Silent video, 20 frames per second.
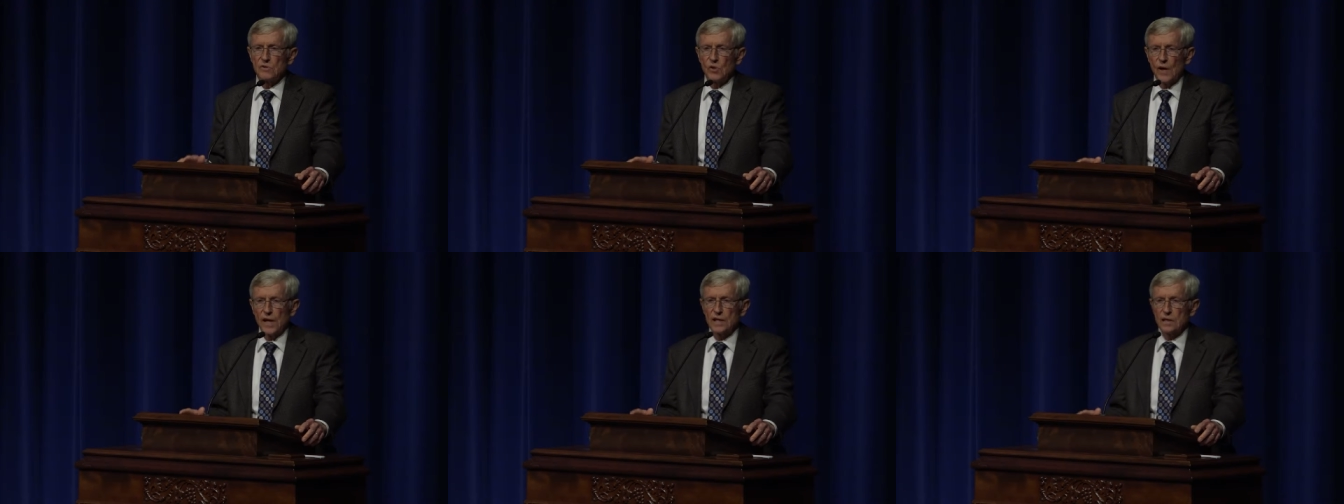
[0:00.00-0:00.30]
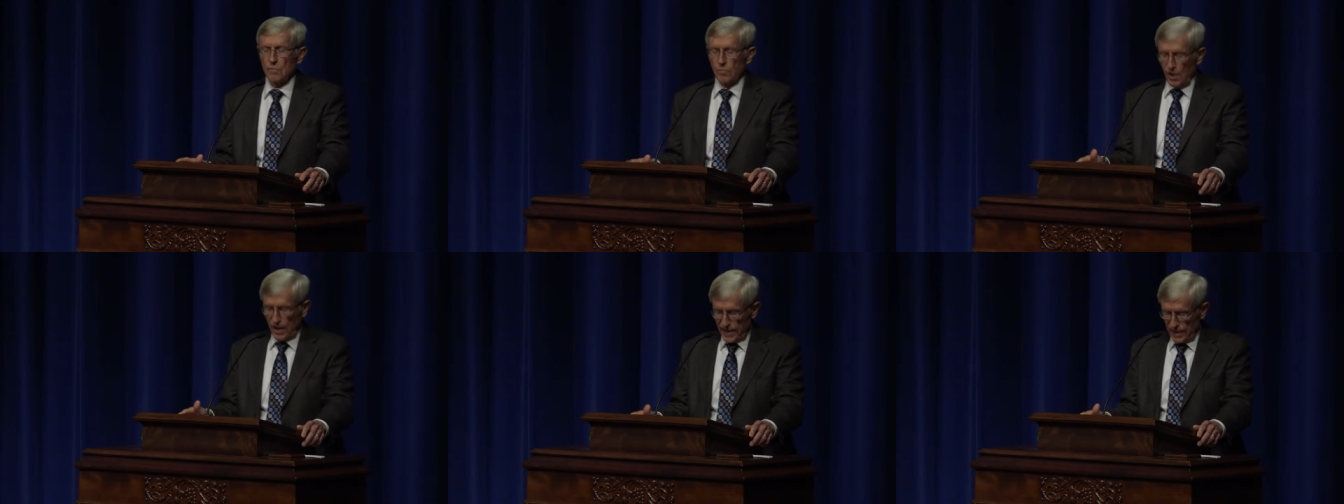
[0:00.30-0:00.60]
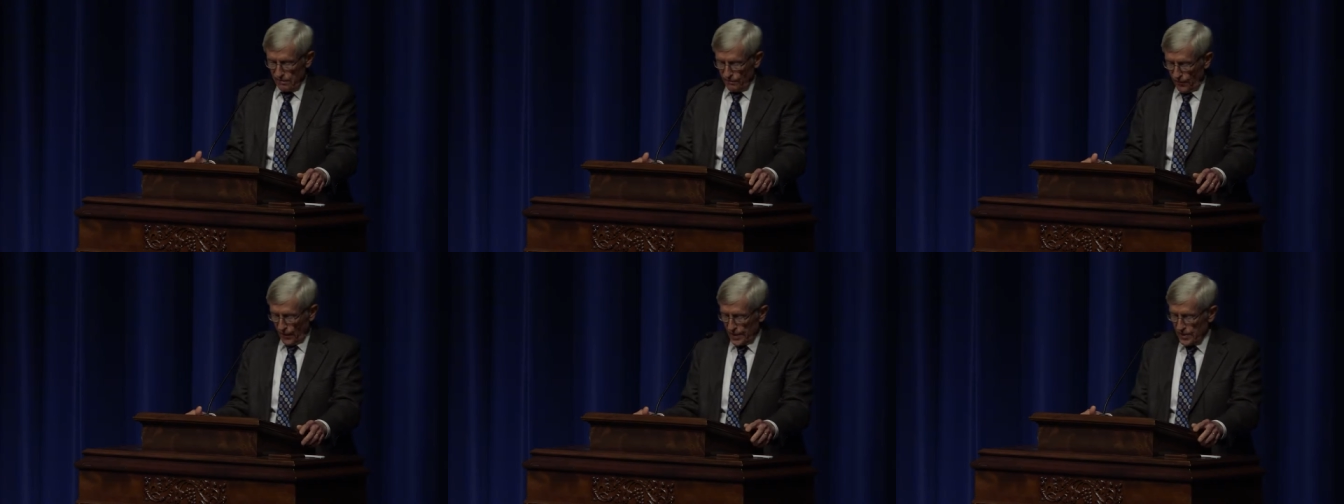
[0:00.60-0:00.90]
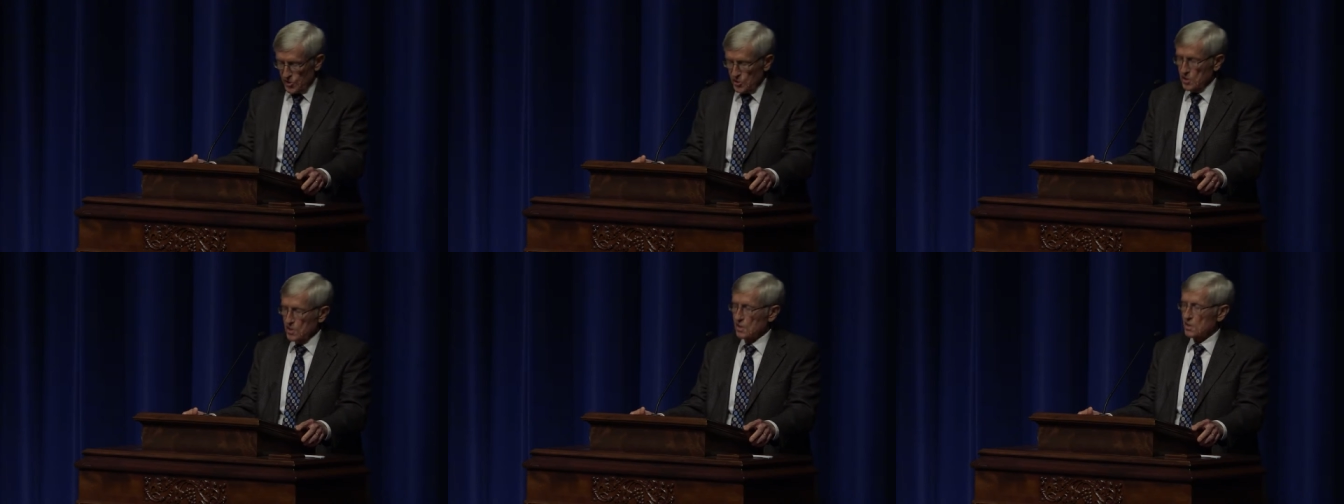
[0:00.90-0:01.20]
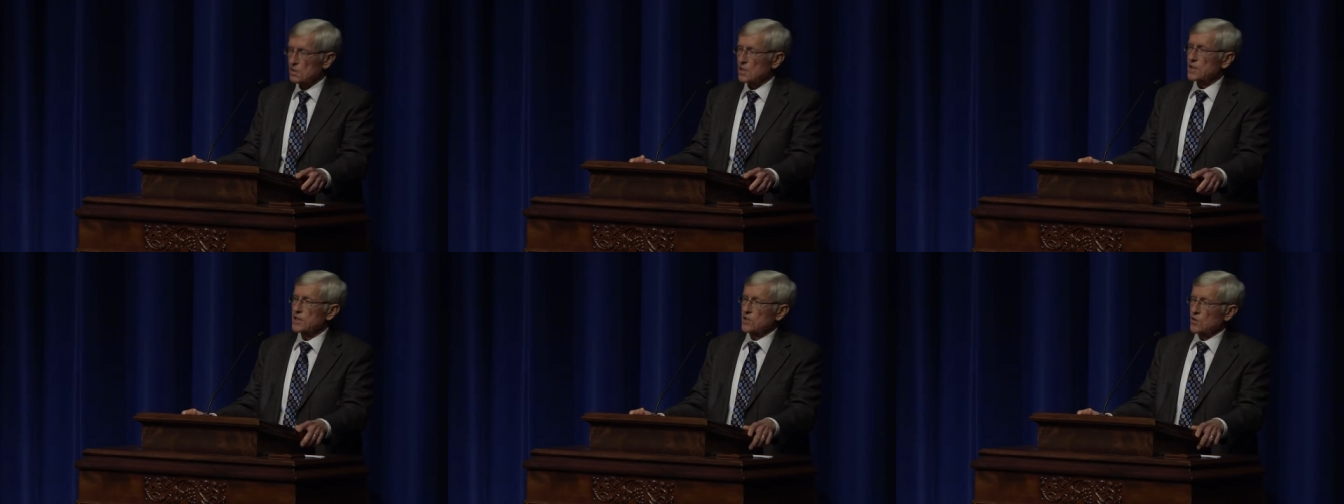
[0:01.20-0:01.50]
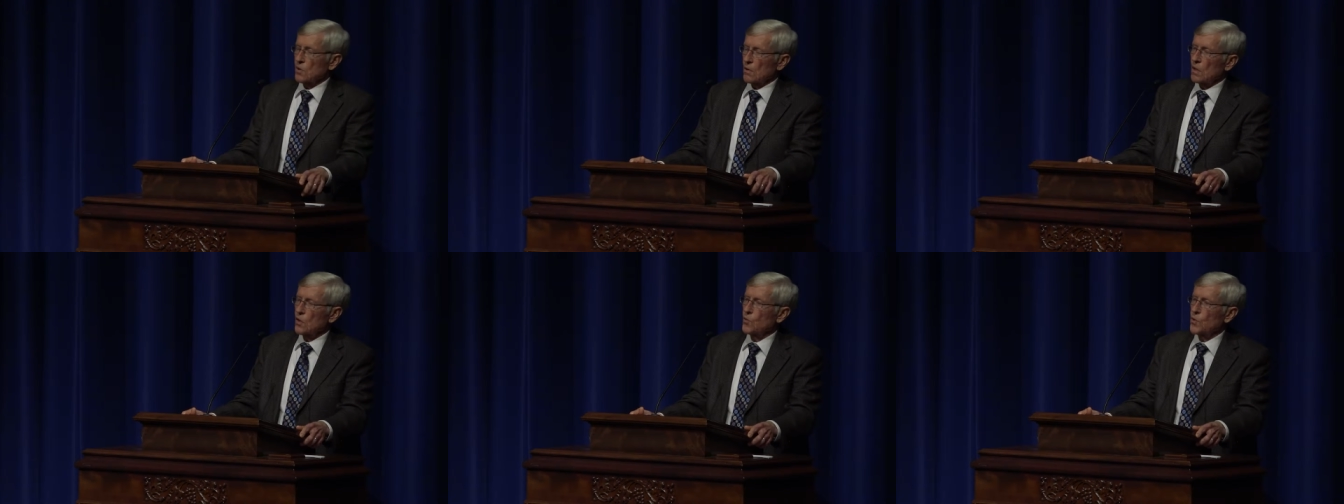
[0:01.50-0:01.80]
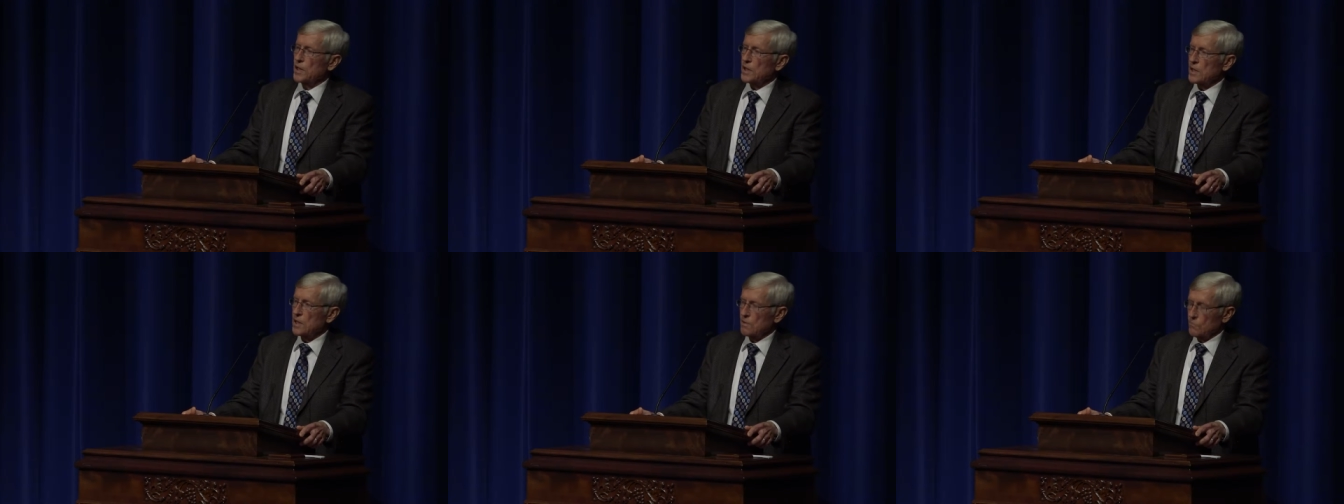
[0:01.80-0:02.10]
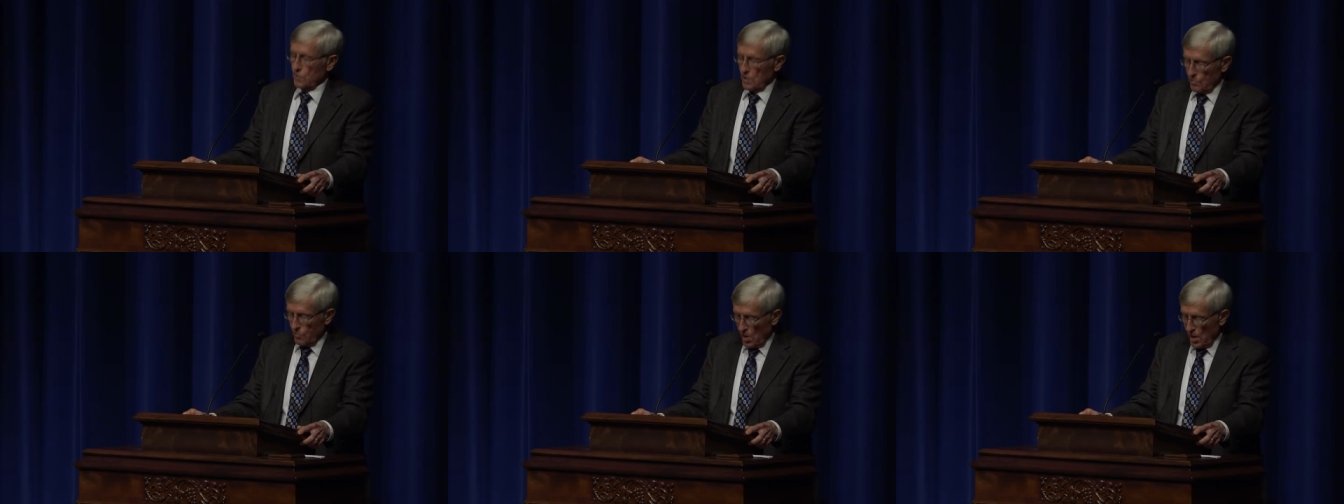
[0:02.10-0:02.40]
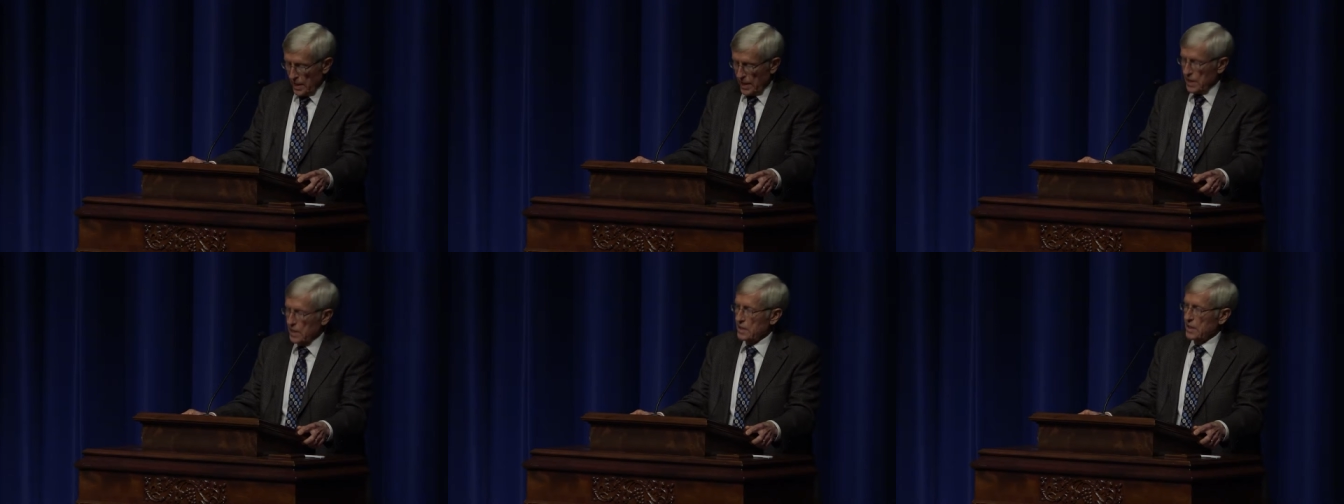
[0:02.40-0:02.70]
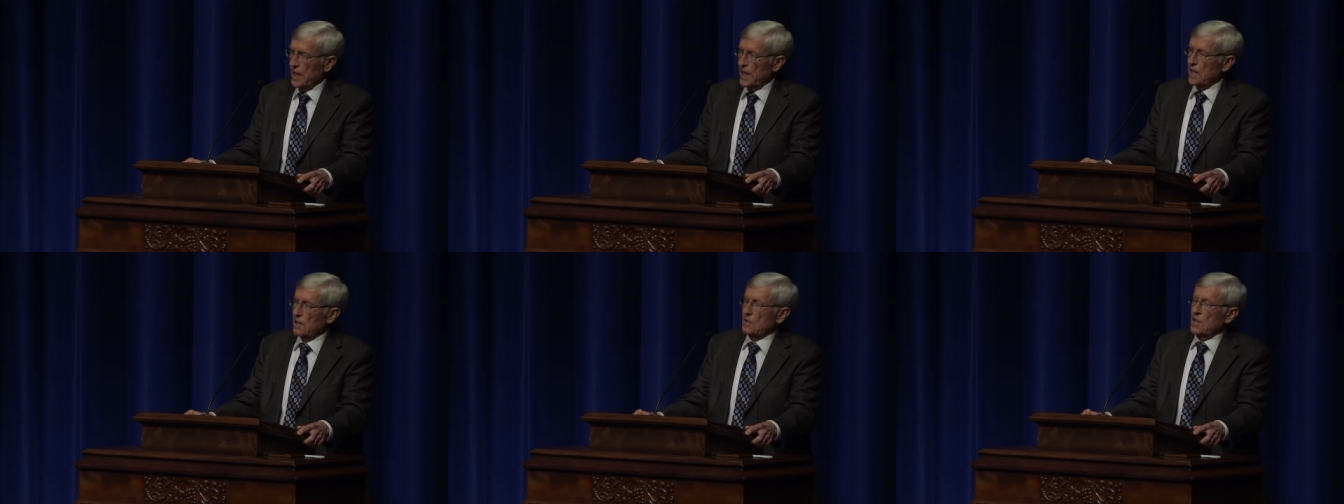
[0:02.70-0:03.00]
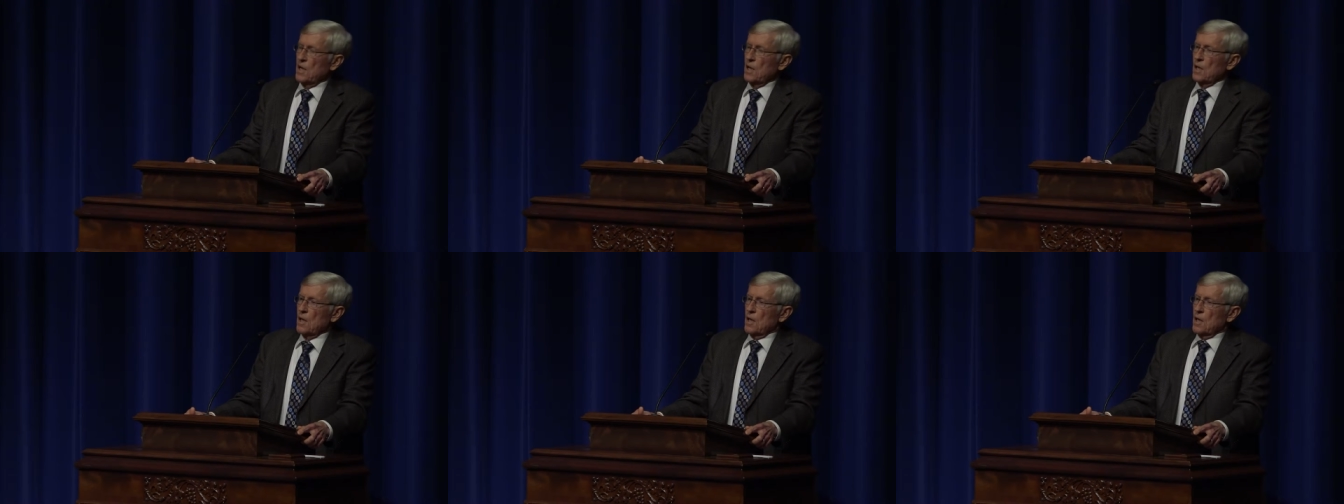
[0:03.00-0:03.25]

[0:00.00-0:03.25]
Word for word: tried to bring inflation under control. We did. We brought it down.